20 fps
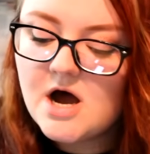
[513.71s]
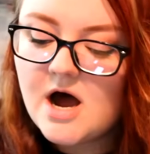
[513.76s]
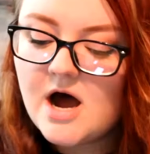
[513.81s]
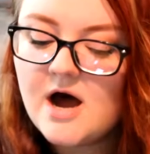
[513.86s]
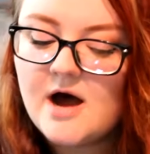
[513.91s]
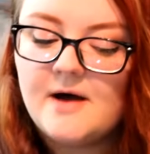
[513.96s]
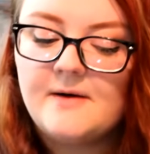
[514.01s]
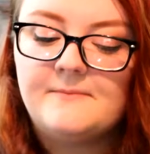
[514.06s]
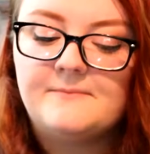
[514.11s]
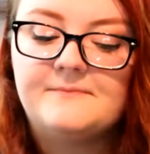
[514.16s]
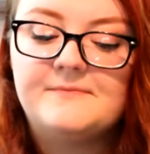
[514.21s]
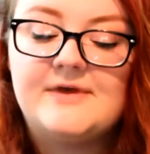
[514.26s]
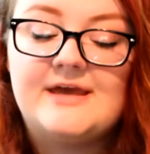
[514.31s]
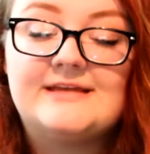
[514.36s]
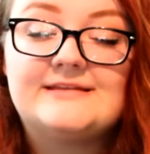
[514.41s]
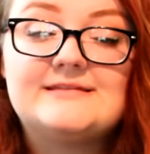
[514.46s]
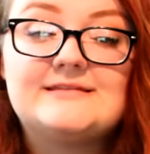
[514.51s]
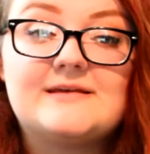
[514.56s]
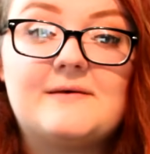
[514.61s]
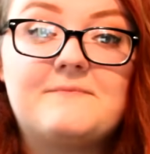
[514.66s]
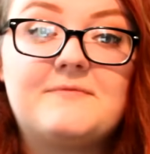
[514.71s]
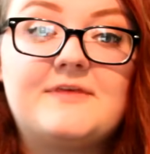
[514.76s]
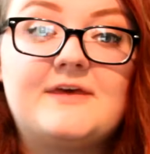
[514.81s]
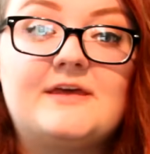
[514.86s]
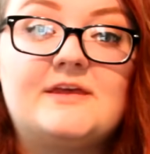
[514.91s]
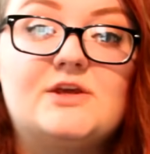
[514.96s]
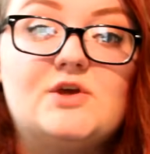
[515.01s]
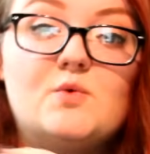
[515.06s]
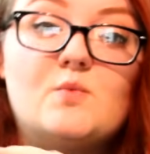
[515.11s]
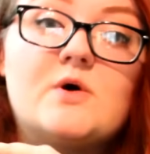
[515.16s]
Um, it's
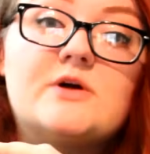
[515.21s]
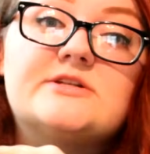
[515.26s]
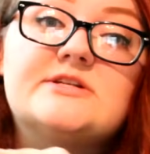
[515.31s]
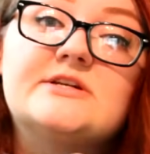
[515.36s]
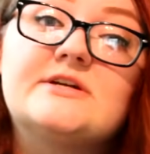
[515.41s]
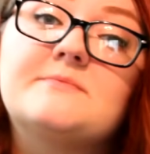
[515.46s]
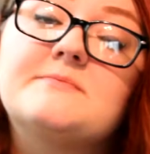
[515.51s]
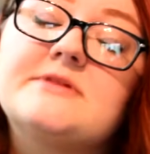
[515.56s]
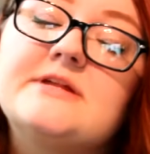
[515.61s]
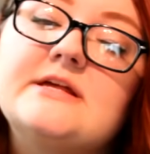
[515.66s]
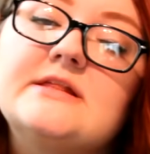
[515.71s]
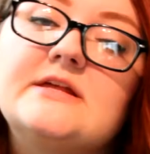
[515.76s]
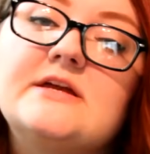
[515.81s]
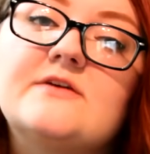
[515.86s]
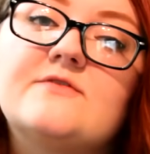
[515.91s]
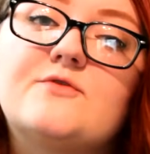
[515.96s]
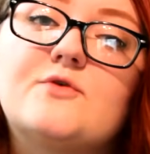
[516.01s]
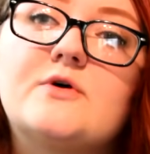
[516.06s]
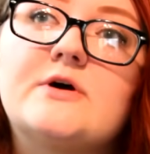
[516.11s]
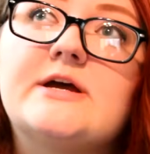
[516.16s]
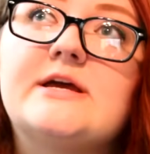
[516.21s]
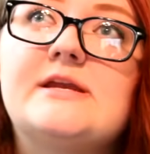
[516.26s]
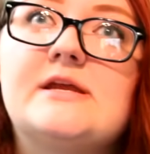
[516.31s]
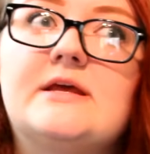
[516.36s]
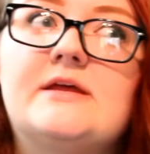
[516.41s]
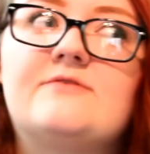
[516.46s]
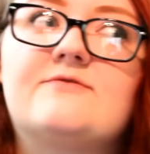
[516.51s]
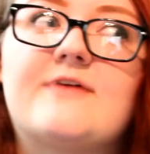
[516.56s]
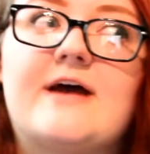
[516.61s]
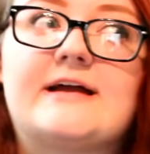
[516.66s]
something you want to completely avoid.
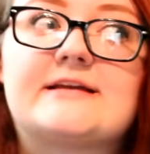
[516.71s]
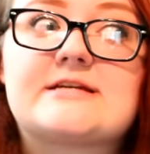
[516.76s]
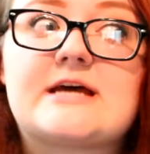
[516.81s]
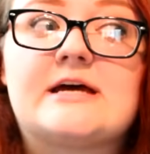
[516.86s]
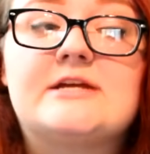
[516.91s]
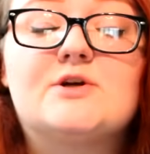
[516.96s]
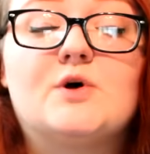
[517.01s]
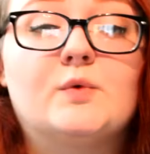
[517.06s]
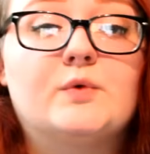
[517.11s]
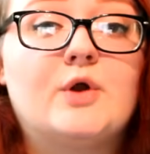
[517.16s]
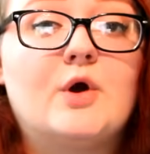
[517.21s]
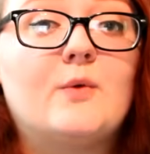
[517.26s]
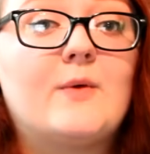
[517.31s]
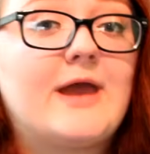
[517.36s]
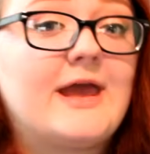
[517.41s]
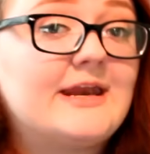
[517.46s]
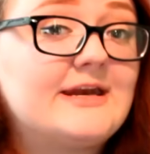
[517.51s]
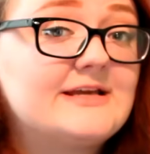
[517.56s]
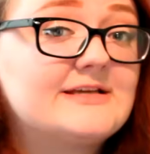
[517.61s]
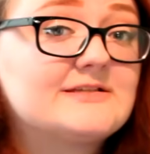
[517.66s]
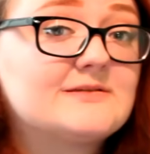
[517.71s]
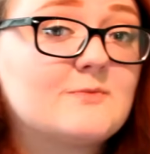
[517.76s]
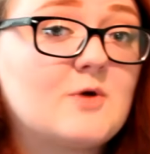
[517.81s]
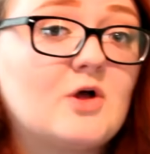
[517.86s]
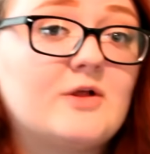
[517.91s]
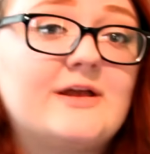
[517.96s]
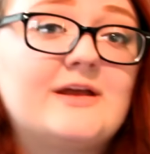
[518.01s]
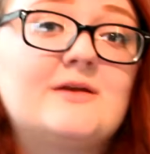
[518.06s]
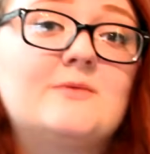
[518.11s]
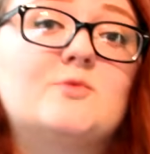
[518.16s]
In fact, I don't know any
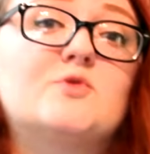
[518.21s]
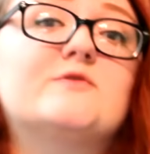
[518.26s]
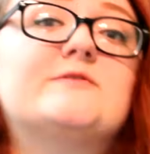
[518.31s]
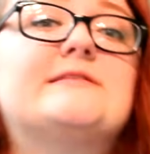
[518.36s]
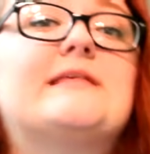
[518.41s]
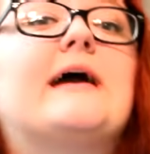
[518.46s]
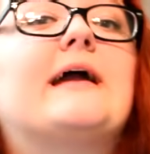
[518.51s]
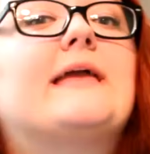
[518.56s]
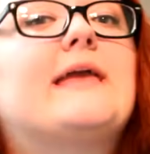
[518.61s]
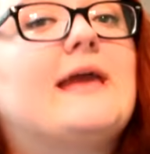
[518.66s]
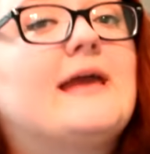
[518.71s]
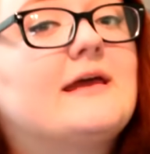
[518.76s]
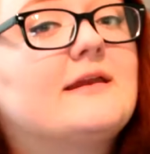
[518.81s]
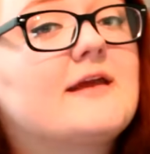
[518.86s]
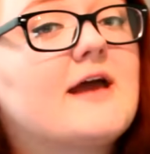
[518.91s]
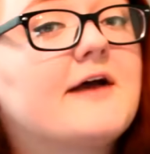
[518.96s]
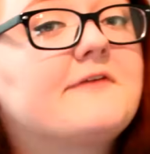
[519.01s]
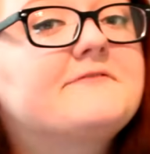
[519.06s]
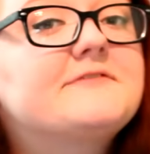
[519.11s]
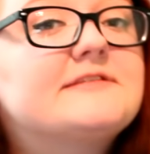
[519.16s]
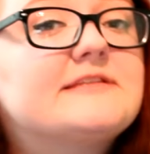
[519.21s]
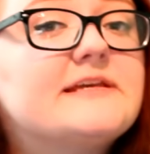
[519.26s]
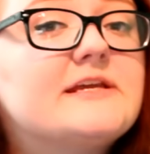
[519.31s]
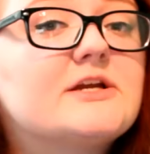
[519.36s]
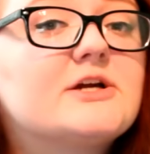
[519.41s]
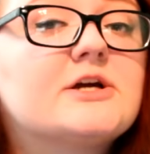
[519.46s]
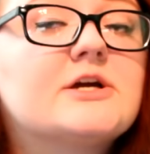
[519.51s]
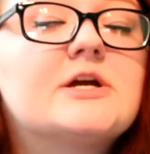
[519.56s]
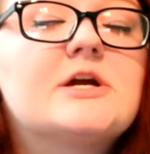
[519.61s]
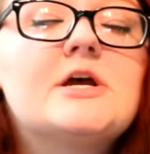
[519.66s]
small animals that can have
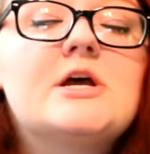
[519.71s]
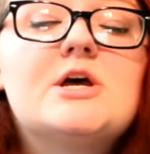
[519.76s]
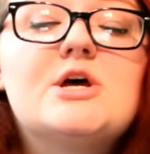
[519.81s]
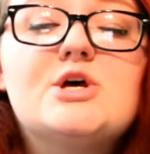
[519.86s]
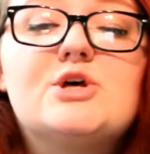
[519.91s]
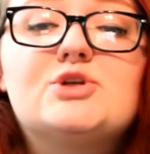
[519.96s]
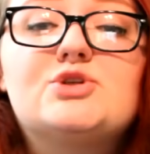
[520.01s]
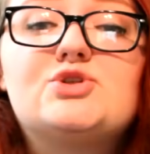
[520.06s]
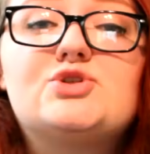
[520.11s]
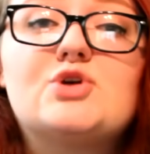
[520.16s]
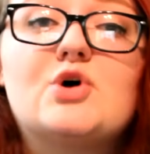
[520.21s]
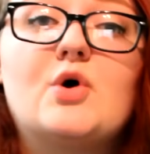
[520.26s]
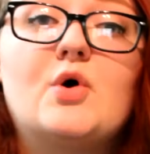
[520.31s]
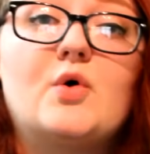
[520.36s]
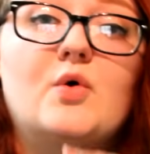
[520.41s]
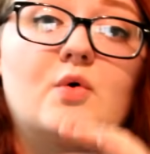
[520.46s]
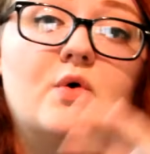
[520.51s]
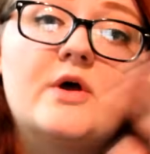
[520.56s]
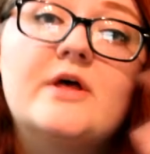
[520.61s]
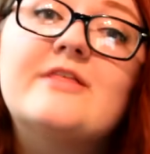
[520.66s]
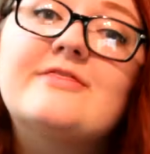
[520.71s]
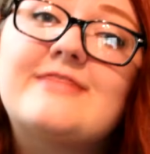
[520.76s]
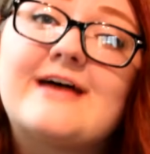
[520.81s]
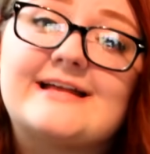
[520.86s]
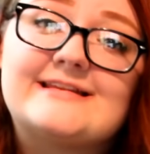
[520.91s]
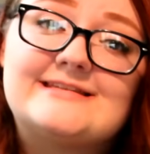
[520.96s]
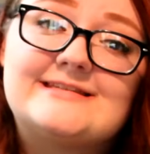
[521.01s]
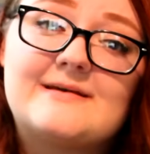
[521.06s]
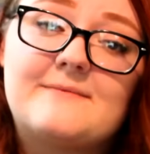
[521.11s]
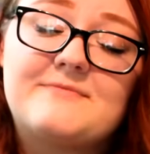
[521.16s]
cedar, so
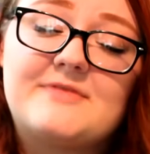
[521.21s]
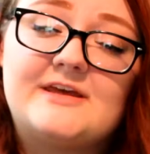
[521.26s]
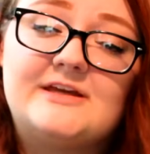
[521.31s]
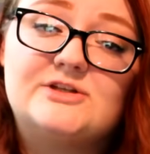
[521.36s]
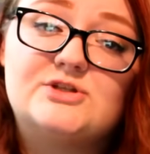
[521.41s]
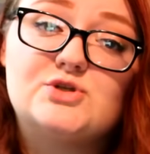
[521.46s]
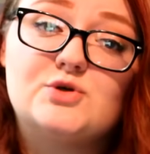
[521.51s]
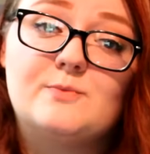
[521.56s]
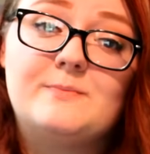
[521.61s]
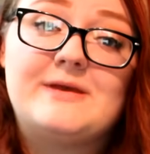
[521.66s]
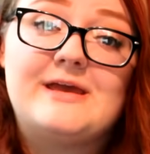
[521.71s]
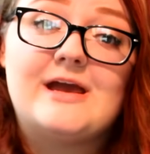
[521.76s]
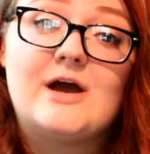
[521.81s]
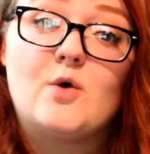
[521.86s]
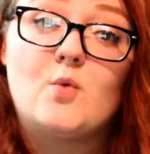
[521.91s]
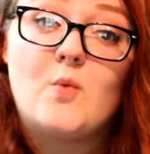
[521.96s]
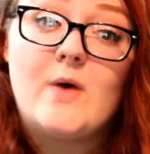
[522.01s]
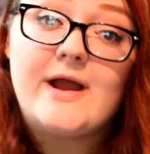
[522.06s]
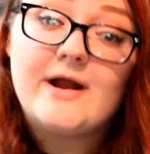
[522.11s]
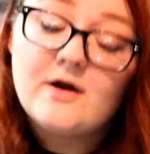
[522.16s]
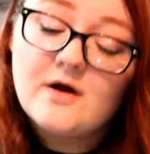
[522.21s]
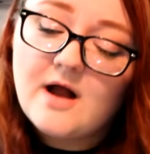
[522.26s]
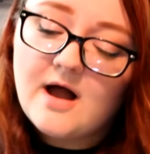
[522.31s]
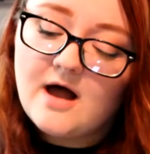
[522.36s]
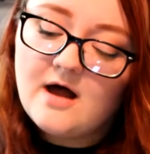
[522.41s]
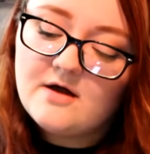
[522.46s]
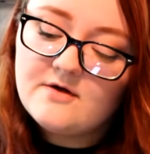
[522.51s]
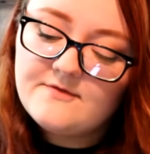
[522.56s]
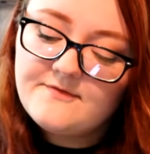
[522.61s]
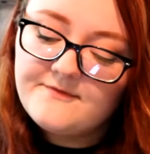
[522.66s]
that's something to be aware
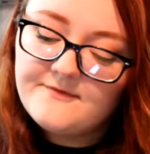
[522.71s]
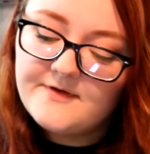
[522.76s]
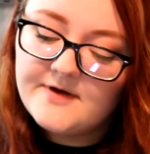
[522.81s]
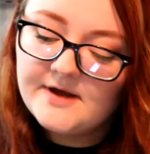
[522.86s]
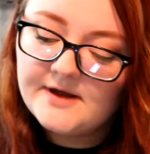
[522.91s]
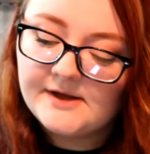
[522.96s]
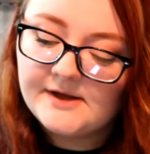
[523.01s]
of.